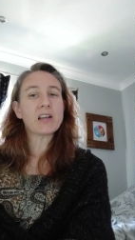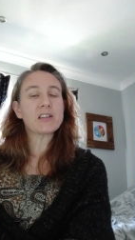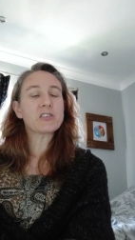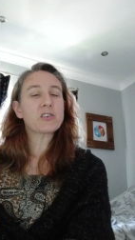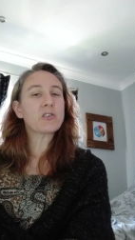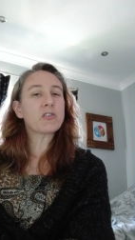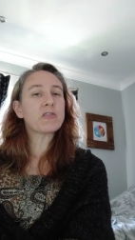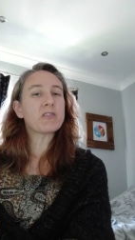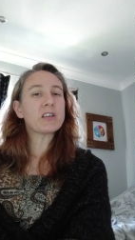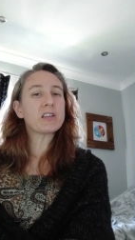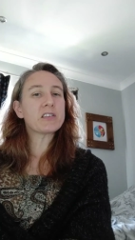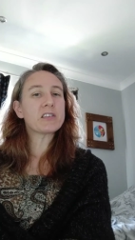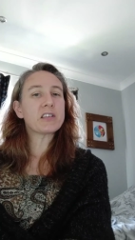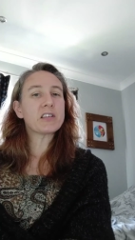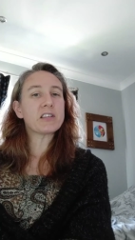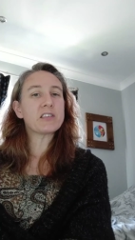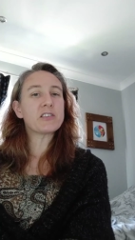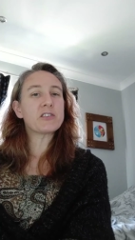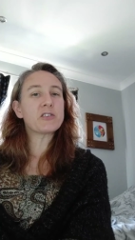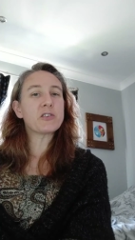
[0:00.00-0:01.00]
and
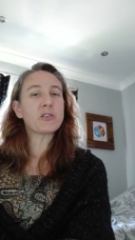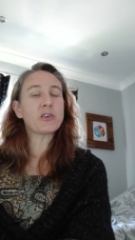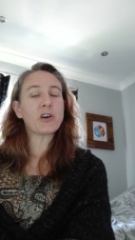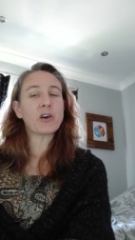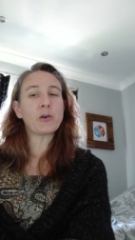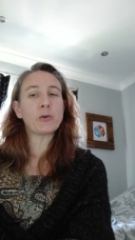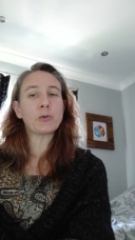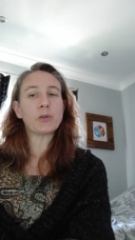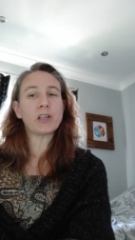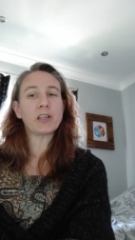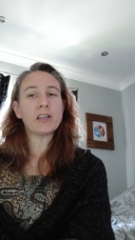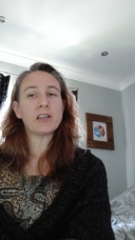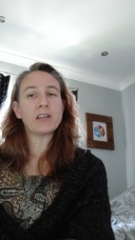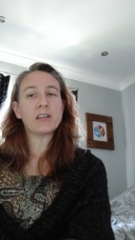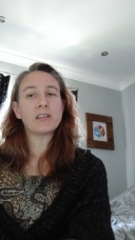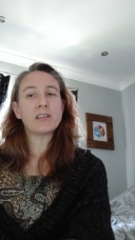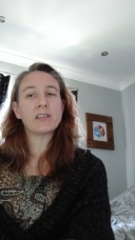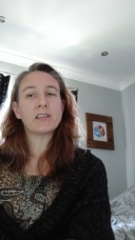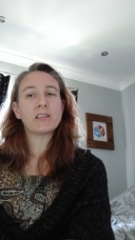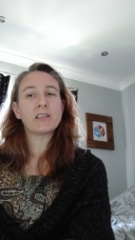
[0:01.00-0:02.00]
oriented to the
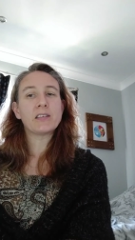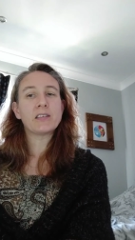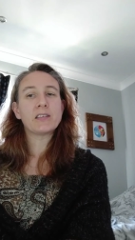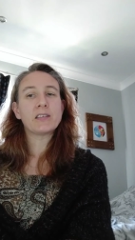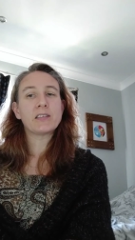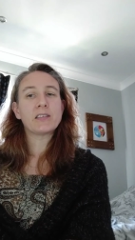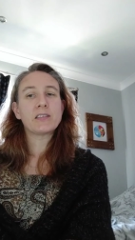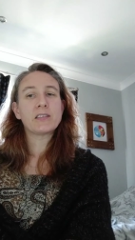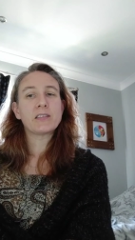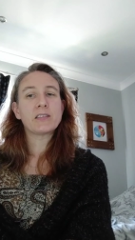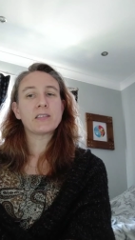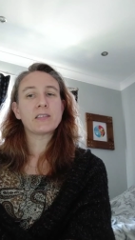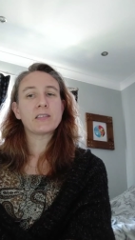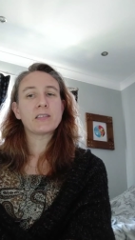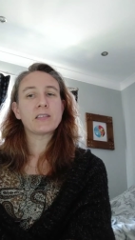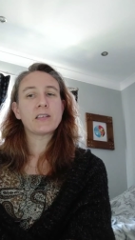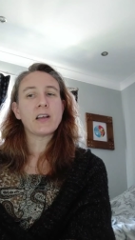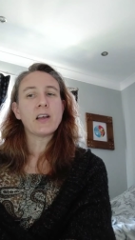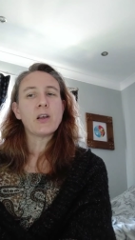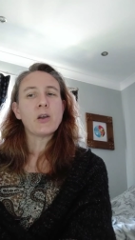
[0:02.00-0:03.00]
holy.
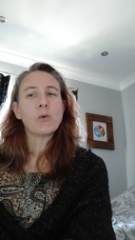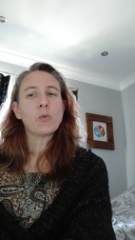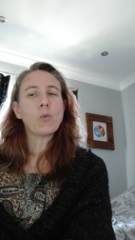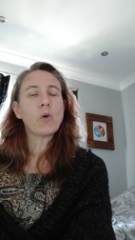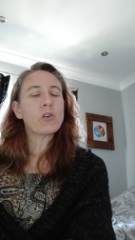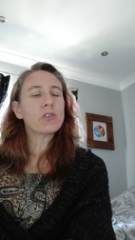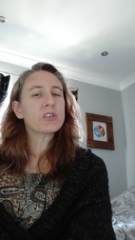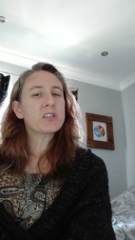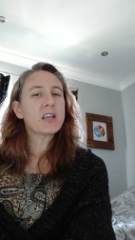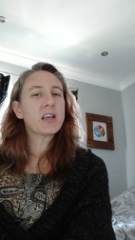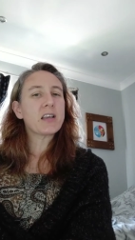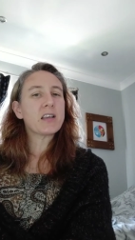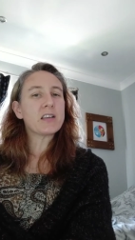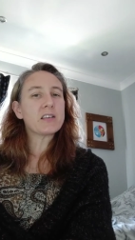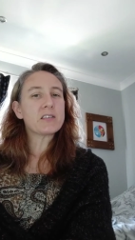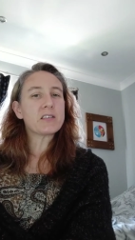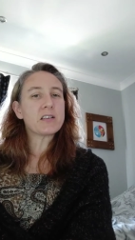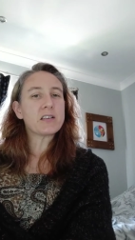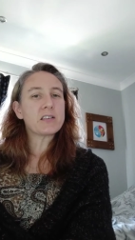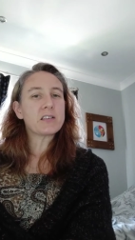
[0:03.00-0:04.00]
What day
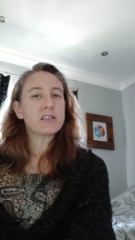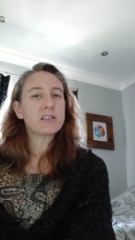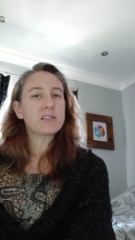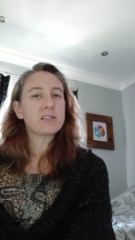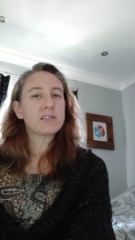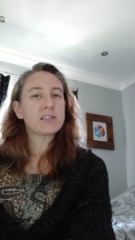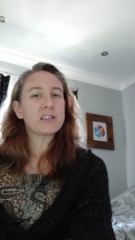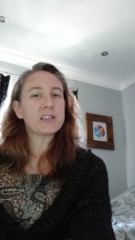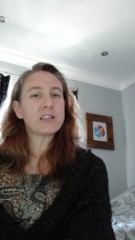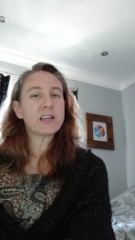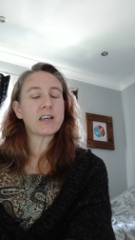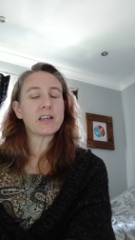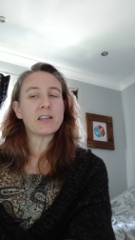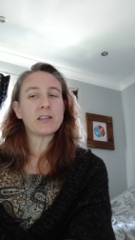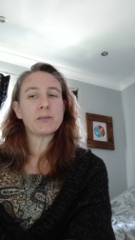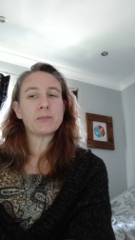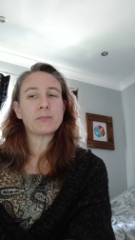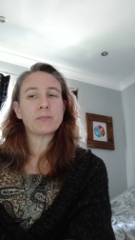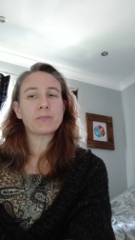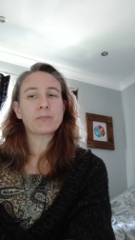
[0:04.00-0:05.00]
is it
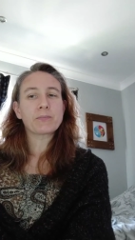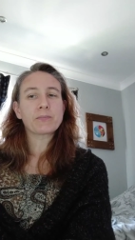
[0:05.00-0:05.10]
today?